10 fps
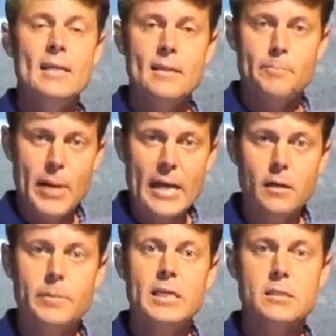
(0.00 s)
the
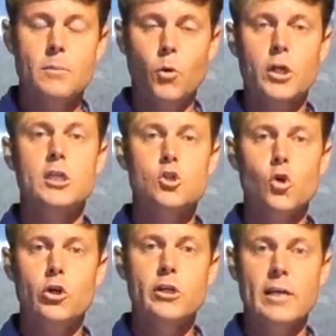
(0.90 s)
better, because the more
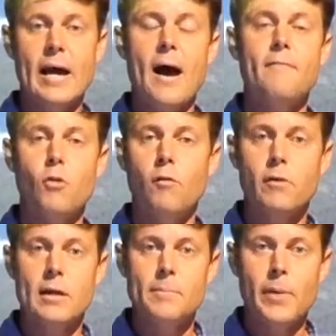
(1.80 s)
control you're gonna have
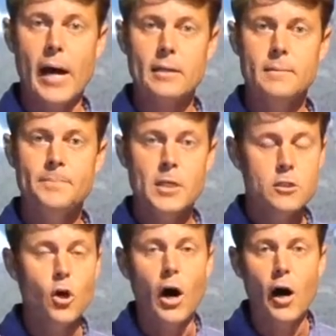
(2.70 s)
over impact.
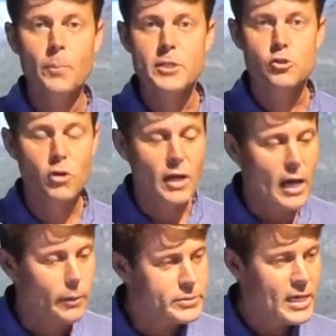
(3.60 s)
So I hope this drill
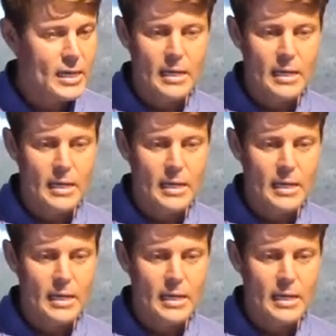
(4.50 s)
helps.